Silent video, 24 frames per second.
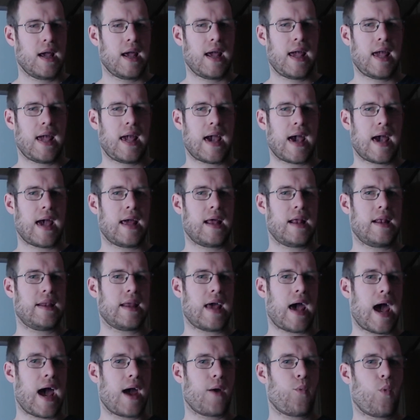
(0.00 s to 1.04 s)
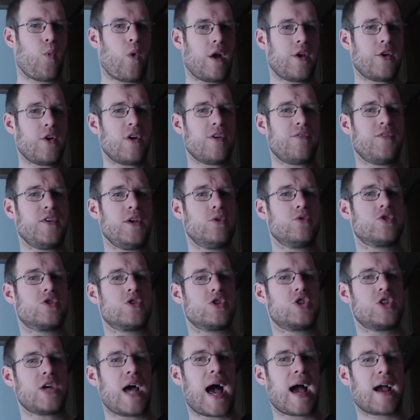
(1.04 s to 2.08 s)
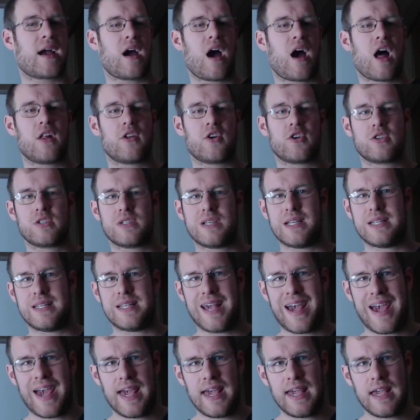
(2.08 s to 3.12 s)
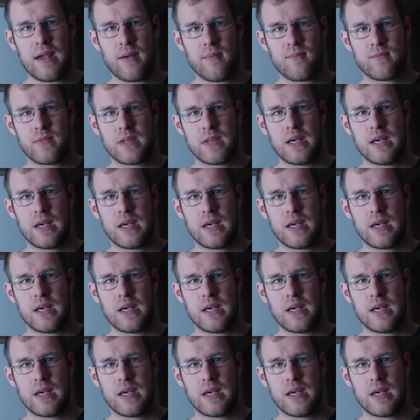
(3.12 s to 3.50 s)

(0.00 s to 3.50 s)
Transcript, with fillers: And I wonder if he was the shot caller today,